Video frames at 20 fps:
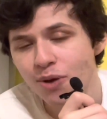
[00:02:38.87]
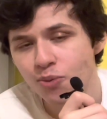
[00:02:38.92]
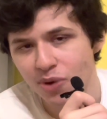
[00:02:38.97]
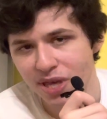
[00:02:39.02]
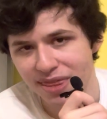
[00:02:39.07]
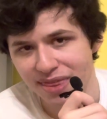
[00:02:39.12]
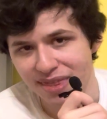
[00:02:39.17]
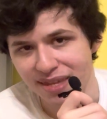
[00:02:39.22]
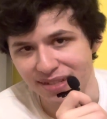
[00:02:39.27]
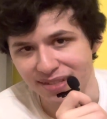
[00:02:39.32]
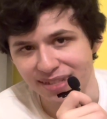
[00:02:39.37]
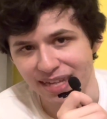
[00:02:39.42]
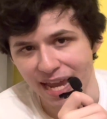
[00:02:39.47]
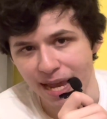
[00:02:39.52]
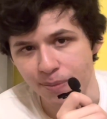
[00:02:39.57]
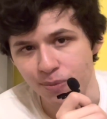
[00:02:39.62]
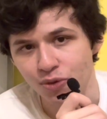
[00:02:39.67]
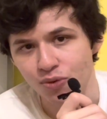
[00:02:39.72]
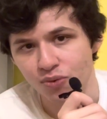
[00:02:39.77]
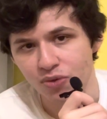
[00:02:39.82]
with this
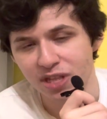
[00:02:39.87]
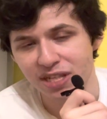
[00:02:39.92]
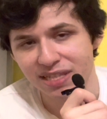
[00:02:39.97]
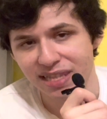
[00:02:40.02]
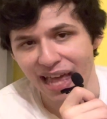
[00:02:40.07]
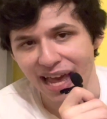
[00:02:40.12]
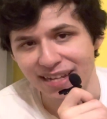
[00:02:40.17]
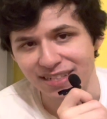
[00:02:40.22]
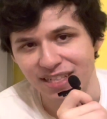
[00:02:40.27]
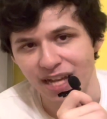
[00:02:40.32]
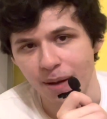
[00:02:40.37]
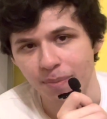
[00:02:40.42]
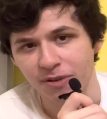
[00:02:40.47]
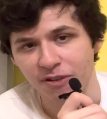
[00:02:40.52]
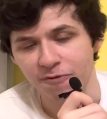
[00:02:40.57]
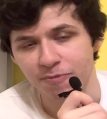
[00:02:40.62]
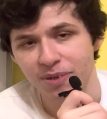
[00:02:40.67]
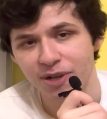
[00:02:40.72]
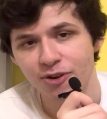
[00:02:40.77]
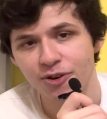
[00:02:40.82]
game through these last couple
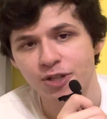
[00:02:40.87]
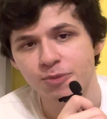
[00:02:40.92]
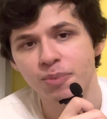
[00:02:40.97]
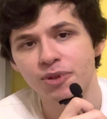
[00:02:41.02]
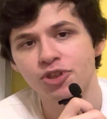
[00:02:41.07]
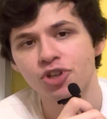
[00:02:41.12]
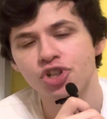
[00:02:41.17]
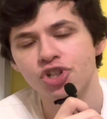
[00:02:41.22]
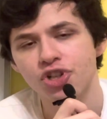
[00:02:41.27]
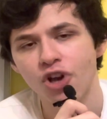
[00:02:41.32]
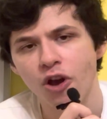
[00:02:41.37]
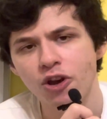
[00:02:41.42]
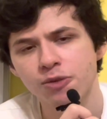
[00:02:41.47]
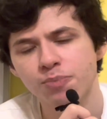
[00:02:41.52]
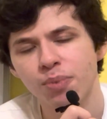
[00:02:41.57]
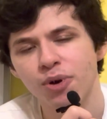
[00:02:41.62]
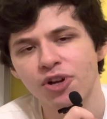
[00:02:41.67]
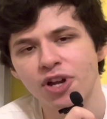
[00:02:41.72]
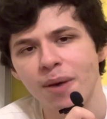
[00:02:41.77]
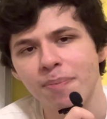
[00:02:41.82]
of periods, but the Sharks
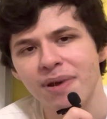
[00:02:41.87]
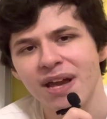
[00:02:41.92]
put up